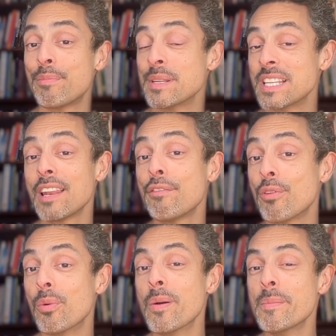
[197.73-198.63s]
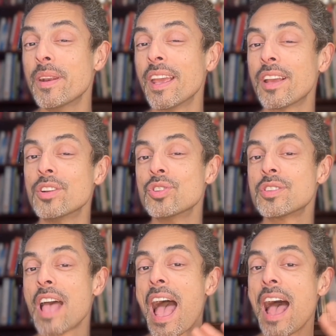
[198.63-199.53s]
particularly for a woman, it can
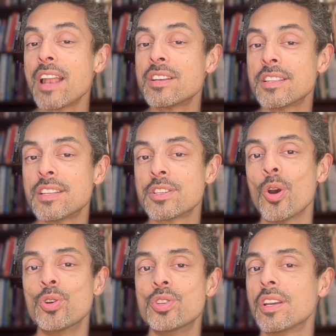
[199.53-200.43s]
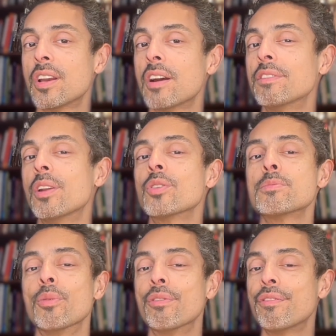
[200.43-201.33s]
just add to this ogee curve that
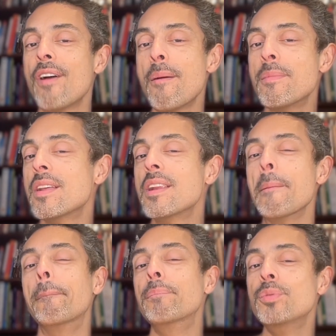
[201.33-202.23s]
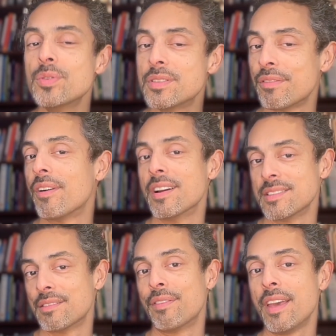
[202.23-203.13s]
looks more feminine. It
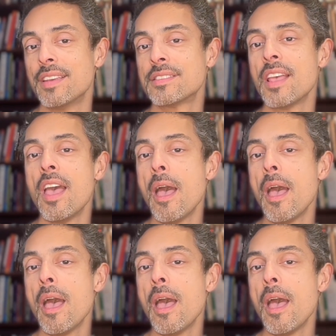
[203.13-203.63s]
beautifies the face.